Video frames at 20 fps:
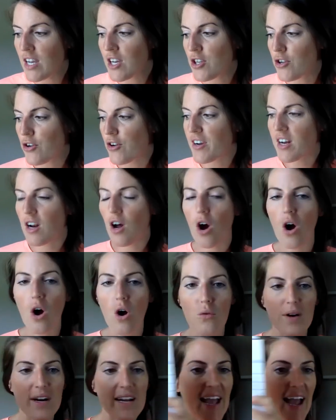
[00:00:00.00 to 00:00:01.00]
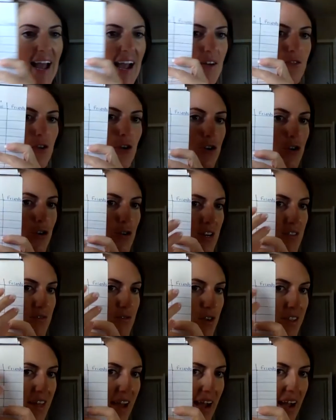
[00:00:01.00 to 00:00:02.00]
you're going to already have your grid
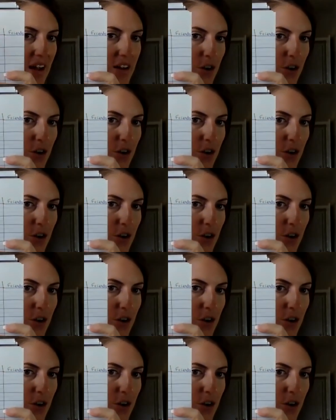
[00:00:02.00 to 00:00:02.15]
for that.